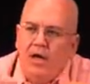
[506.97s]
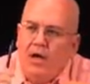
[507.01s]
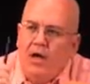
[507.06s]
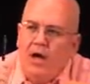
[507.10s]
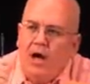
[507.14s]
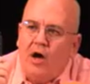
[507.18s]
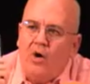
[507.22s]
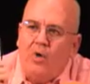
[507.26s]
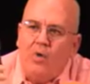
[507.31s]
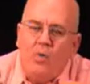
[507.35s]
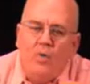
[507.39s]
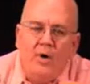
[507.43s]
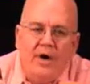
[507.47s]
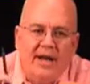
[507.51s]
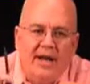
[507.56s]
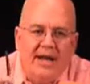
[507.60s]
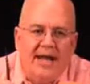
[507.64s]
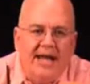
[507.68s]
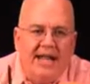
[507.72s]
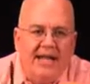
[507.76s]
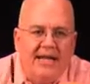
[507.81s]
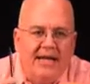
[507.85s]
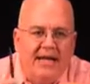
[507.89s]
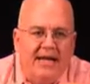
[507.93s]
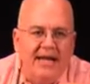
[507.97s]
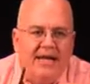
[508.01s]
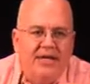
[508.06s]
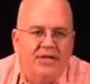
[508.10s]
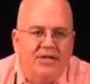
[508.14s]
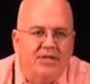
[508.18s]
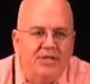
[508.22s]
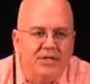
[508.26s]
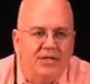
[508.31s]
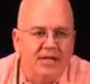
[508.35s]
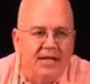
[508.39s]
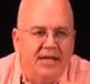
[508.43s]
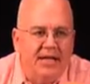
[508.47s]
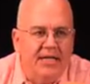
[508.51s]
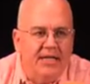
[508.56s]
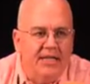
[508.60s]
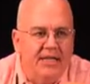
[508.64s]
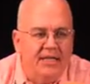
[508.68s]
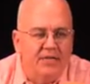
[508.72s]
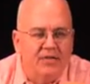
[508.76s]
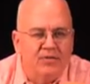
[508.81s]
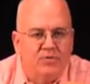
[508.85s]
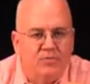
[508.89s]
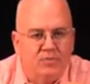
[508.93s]
Not one allegation
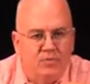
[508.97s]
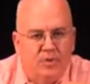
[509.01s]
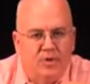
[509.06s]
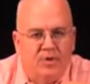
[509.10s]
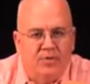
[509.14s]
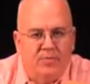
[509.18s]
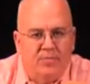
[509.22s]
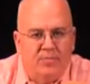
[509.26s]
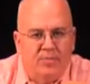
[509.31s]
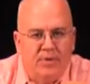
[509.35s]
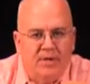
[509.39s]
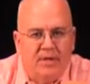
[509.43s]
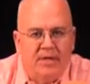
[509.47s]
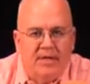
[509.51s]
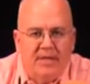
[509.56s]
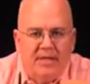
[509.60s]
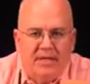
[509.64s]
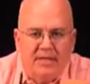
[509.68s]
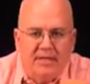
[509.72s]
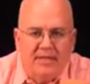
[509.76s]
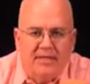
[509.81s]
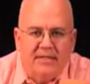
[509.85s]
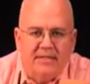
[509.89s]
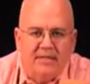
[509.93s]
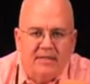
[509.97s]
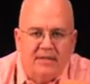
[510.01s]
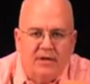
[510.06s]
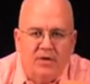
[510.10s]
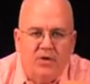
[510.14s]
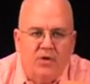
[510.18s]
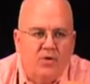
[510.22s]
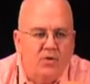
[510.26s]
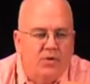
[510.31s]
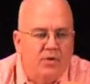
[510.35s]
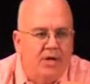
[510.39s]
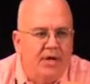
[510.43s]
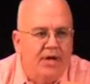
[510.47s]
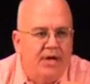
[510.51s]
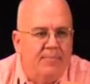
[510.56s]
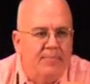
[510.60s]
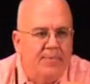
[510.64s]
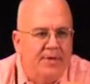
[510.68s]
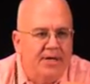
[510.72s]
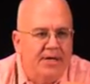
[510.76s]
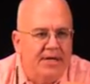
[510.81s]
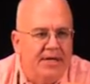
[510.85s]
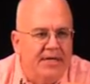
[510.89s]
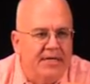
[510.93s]
in this room that this local
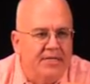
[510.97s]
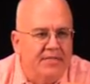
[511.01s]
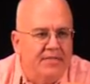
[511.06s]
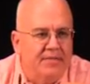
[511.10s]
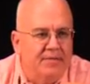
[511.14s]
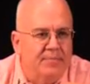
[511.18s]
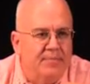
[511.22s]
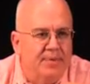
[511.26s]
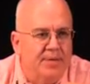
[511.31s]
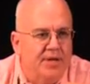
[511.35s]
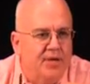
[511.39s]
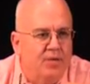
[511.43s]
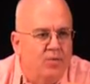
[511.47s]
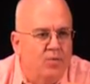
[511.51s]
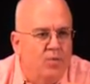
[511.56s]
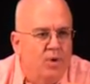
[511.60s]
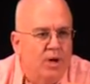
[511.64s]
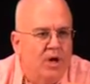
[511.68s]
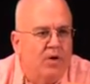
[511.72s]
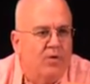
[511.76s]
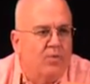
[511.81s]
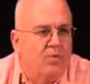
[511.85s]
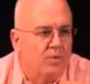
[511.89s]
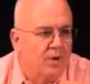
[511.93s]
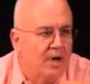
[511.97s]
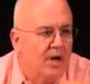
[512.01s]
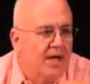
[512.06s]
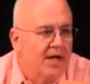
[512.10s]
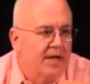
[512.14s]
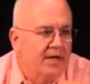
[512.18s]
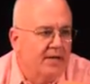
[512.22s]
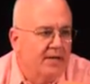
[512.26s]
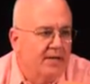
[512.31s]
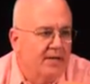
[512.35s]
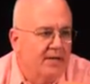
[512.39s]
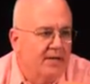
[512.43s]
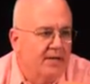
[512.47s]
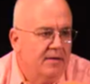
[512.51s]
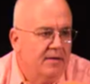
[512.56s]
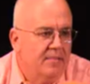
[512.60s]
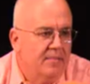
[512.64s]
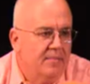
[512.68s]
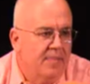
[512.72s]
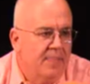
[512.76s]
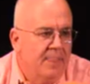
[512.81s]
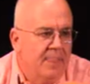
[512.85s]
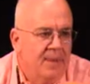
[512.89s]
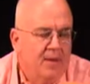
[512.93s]
company isn't being well run
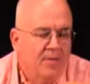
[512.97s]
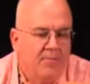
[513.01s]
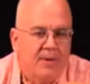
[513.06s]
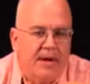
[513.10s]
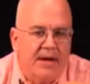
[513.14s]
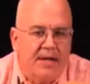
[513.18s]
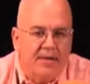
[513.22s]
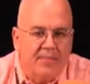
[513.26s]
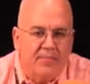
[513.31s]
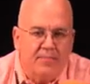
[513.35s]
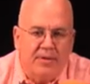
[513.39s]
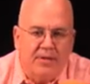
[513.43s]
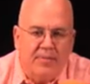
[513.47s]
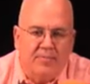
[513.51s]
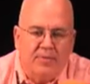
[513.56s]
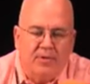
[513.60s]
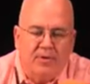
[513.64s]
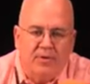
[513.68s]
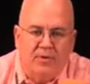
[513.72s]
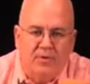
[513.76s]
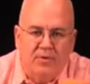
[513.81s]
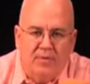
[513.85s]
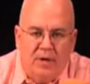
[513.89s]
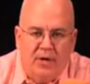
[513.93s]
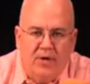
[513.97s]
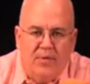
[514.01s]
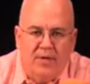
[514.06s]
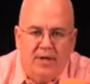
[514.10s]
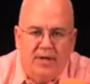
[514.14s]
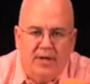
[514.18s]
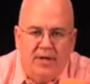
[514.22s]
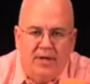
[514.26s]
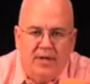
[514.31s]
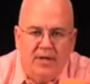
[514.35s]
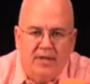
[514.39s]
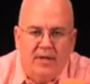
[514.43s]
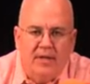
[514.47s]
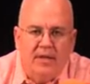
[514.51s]
by the people who own it.